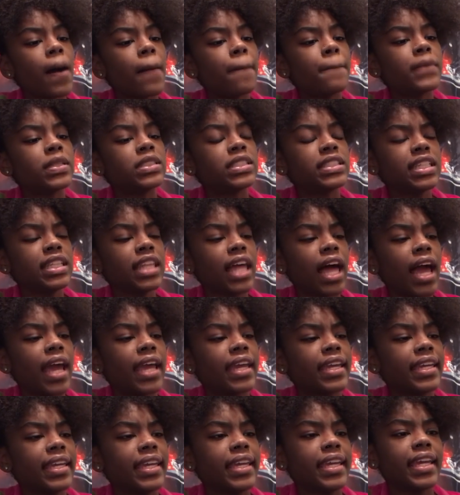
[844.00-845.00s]
she
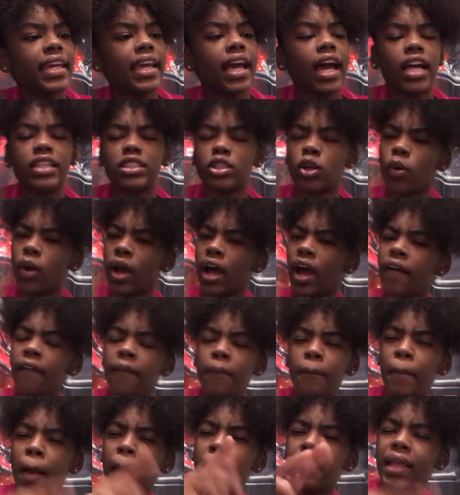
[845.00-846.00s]
like, so
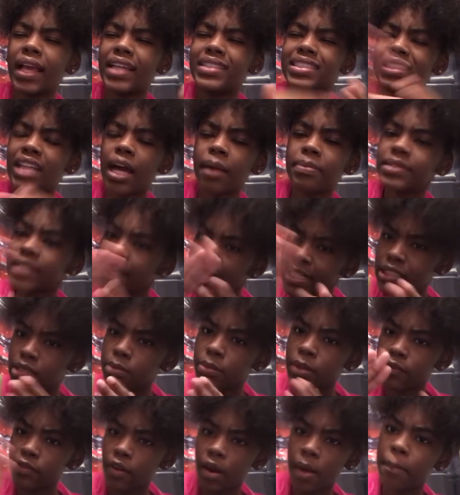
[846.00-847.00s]
I'm like, stop texting
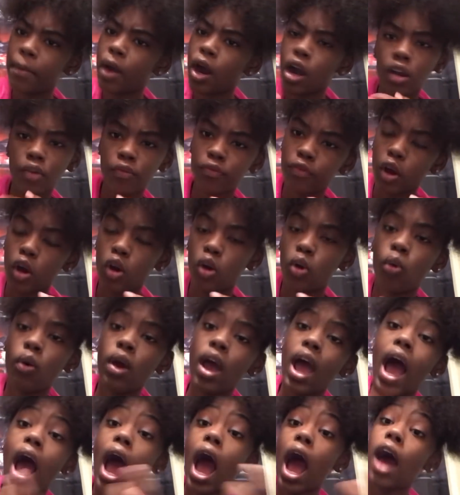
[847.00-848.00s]
me from her phone.
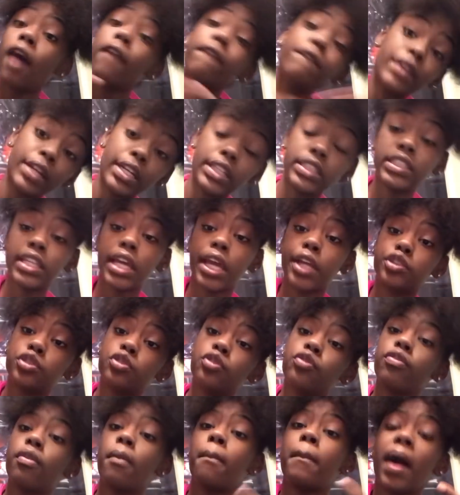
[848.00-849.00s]
I'm finna text you
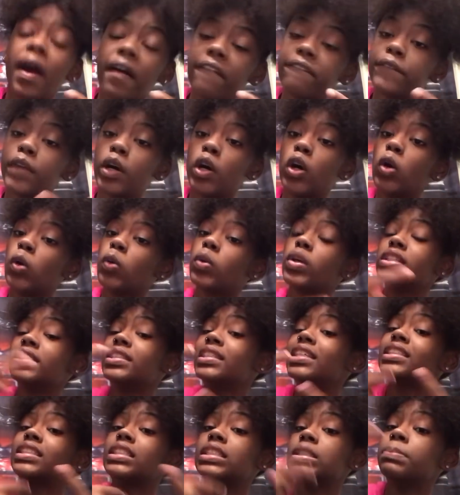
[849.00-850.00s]
from my phone because
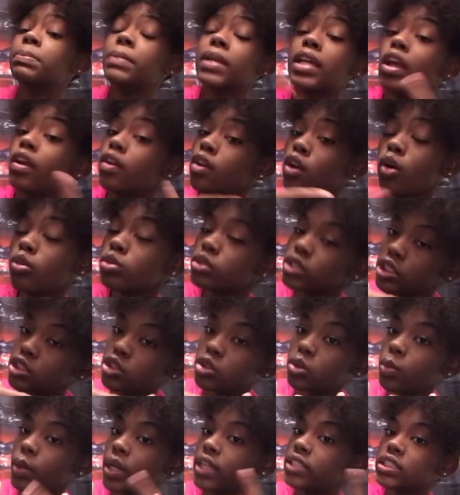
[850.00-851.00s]
this is me and your
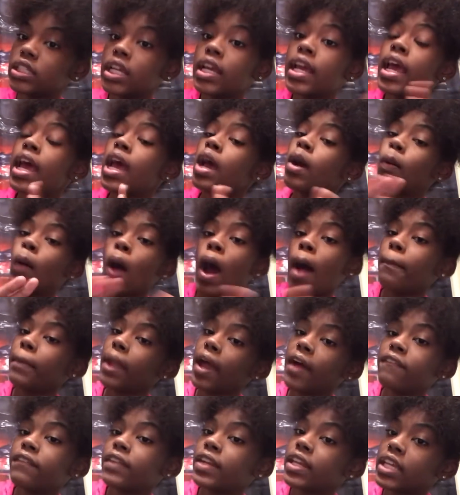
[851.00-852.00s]
situation. Well, I'm
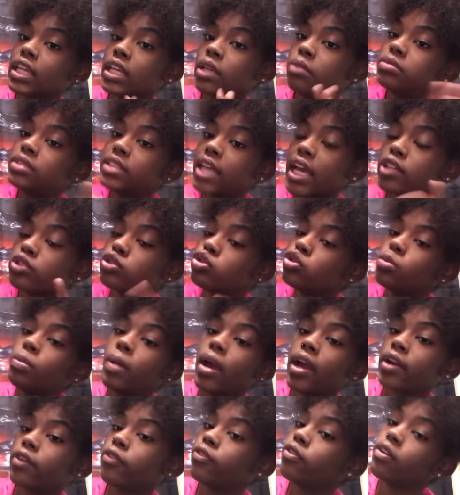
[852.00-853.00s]
not finna keep texting you
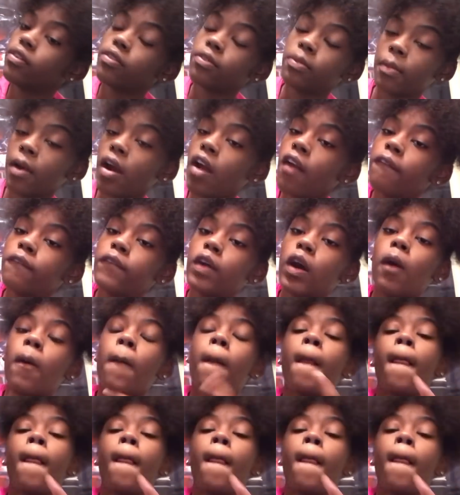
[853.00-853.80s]
back and forth from her phone.